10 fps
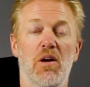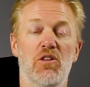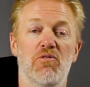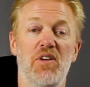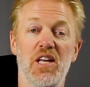my
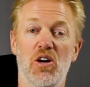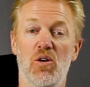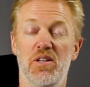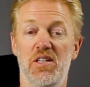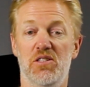other
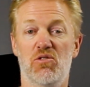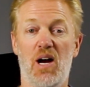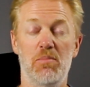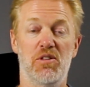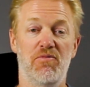video that
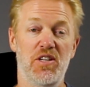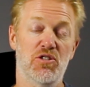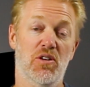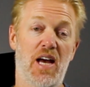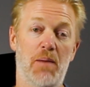describes the
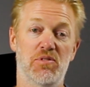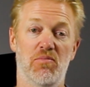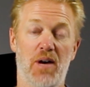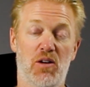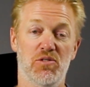feature gaps
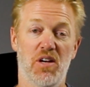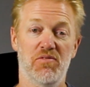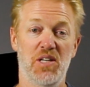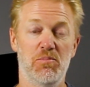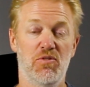of
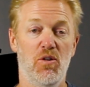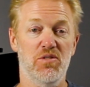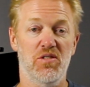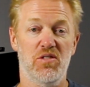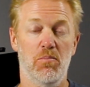Microsoft Teams
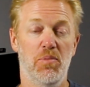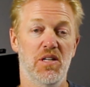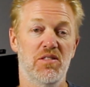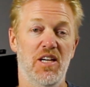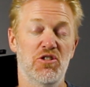phone system,
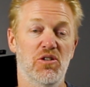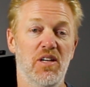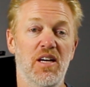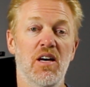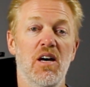but
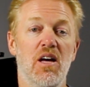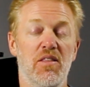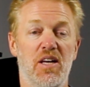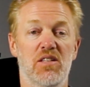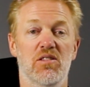essentially
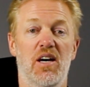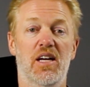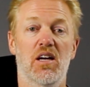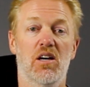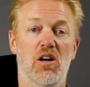things
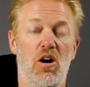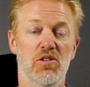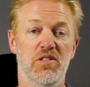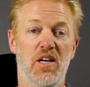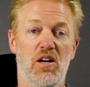like
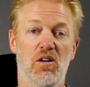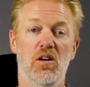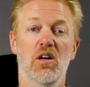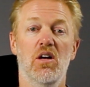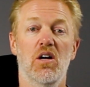call
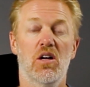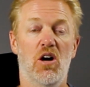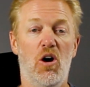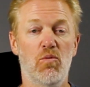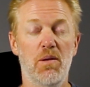center,
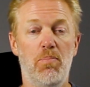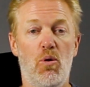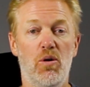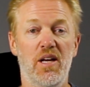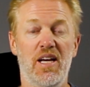call
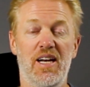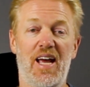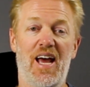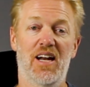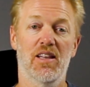reporting and
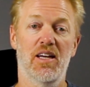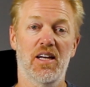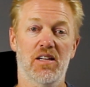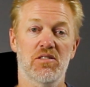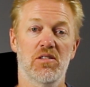
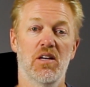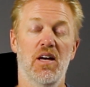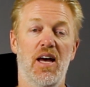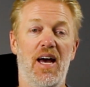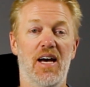analytics,
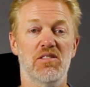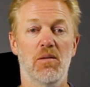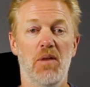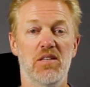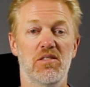
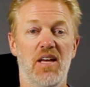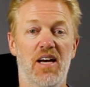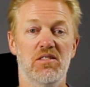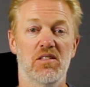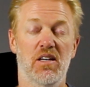SMS
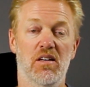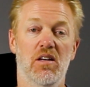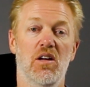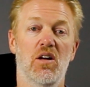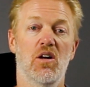texting,
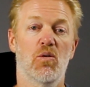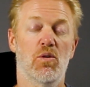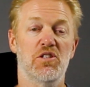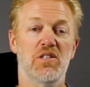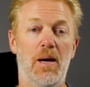
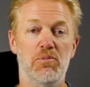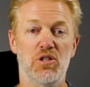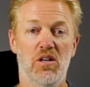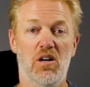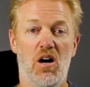
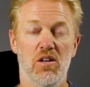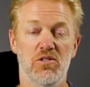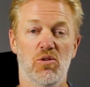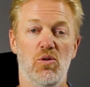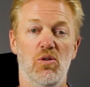reception
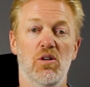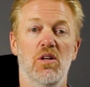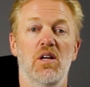console,